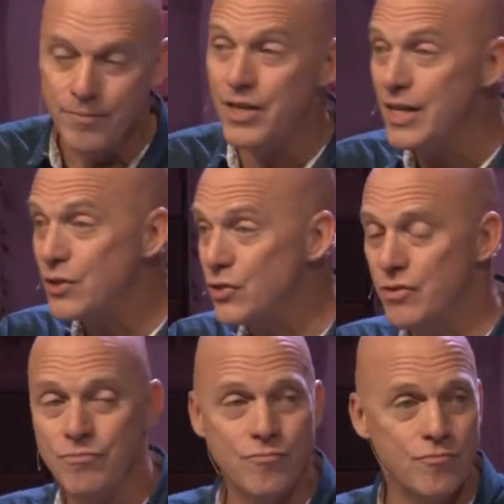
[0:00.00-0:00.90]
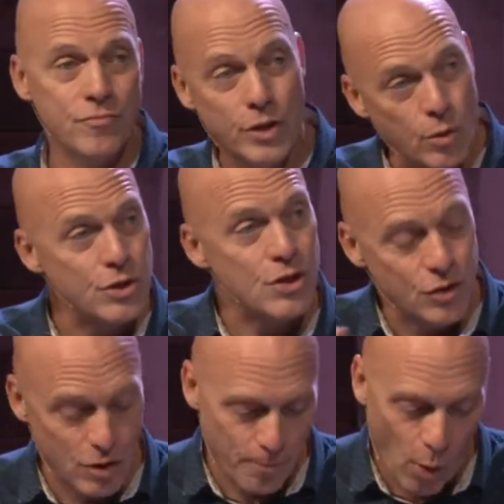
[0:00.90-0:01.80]
Those
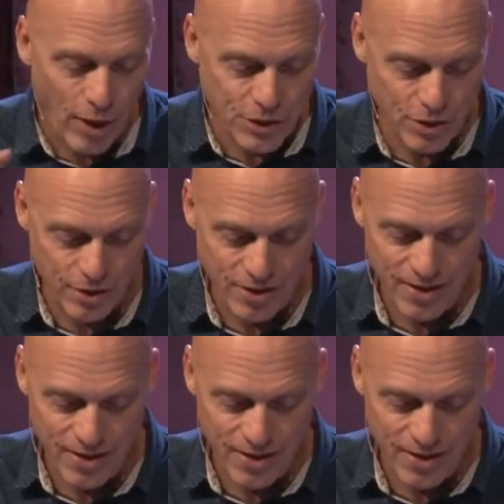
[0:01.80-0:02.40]
things are poison.